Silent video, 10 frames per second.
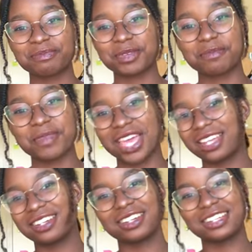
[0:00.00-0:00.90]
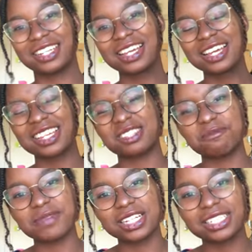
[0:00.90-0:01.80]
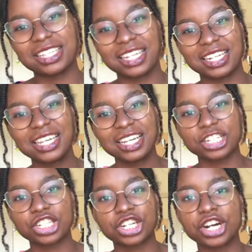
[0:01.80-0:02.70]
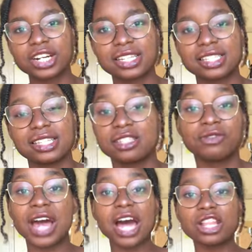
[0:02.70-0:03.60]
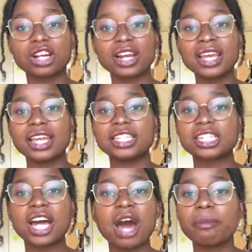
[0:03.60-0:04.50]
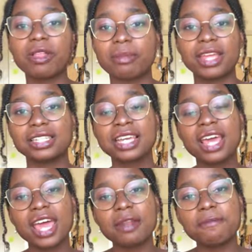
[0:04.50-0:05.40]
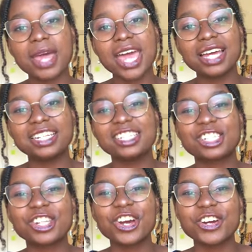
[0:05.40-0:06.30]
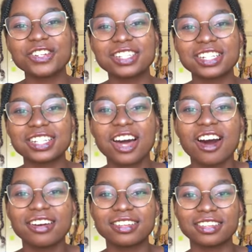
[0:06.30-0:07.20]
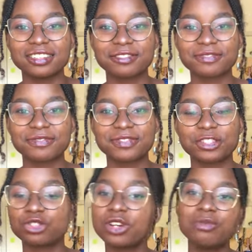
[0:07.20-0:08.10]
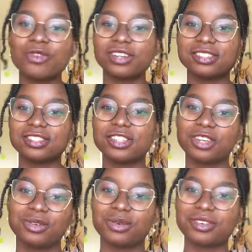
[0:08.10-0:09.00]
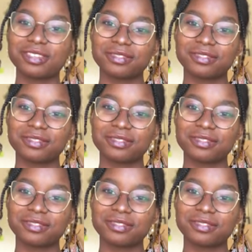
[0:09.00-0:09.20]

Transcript: But manhood is melted into courtesies, valor into compliment, and man is turned to tongue. Trim ones, too.